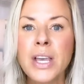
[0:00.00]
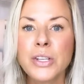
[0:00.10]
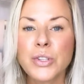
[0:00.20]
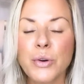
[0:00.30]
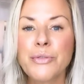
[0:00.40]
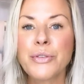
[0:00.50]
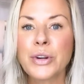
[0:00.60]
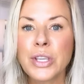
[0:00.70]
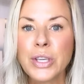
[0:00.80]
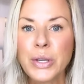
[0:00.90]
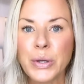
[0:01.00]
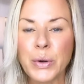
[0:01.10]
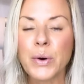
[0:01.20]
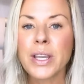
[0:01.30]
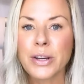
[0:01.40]
So for
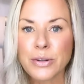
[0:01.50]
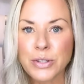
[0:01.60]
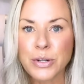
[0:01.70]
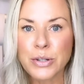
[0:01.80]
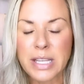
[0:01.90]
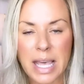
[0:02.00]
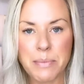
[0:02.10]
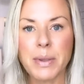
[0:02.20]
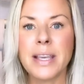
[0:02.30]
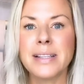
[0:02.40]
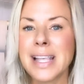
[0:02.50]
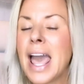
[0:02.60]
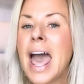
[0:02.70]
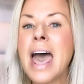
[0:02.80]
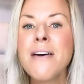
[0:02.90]
you, here's your tip, is
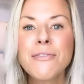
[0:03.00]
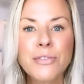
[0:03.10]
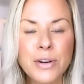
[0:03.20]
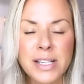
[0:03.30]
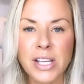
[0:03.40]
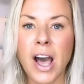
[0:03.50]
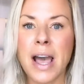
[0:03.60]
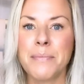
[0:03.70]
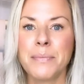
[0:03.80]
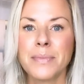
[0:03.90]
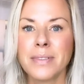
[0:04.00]
every time,